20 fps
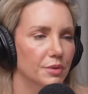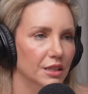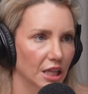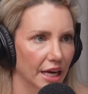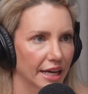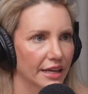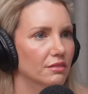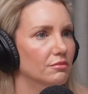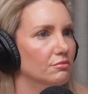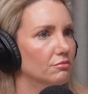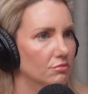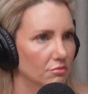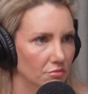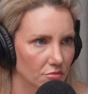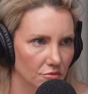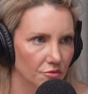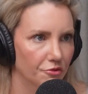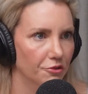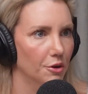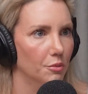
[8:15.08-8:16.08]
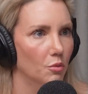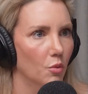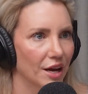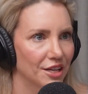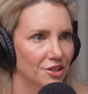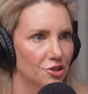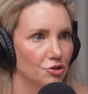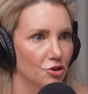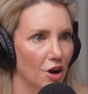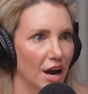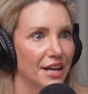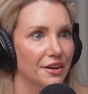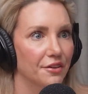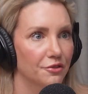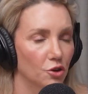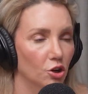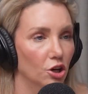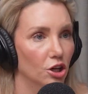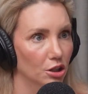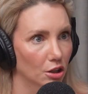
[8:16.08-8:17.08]
but like from wet to dry, and
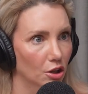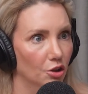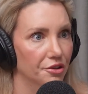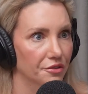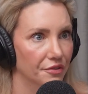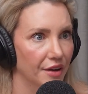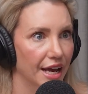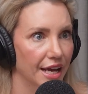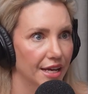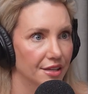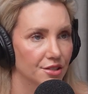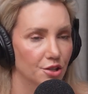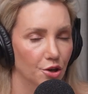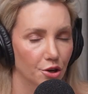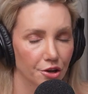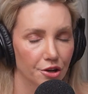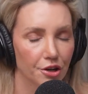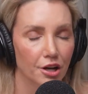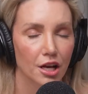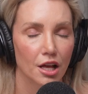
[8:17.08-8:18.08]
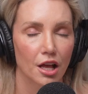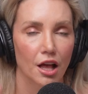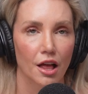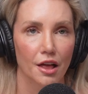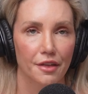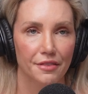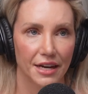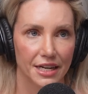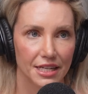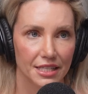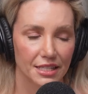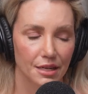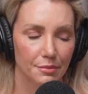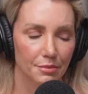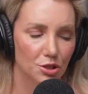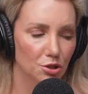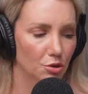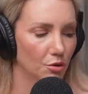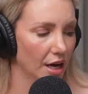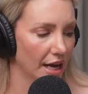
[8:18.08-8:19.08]
I've got a lot of hair. So that is
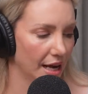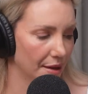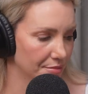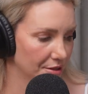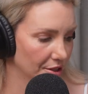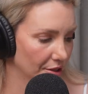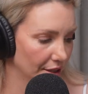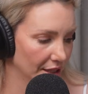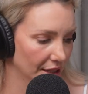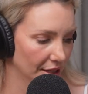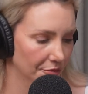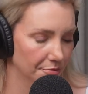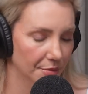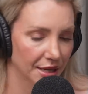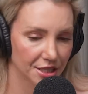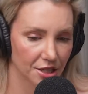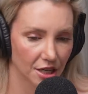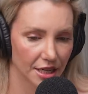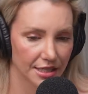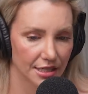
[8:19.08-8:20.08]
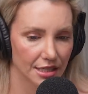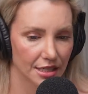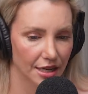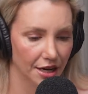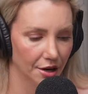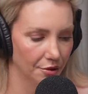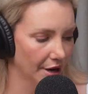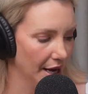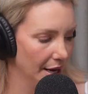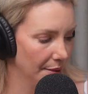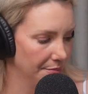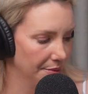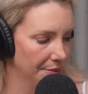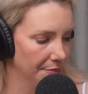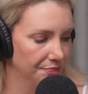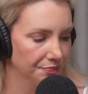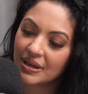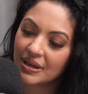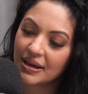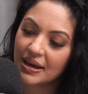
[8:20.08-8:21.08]
number 2. I absolutely love my Dyson Airwrap.
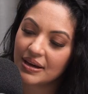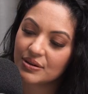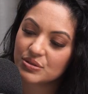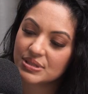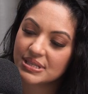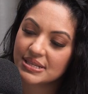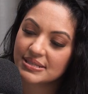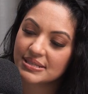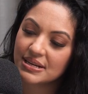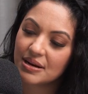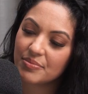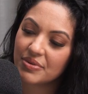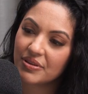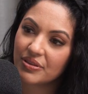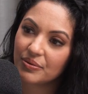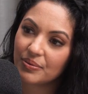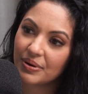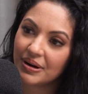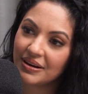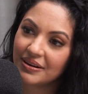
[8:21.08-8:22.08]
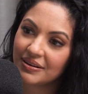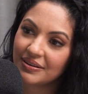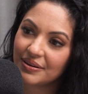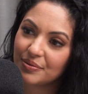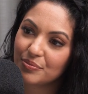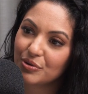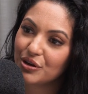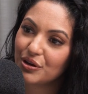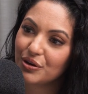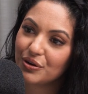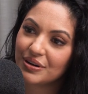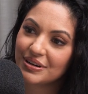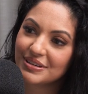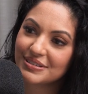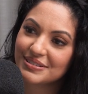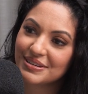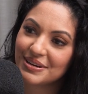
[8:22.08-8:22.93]
Yeah, it's this number 3. I'm curious.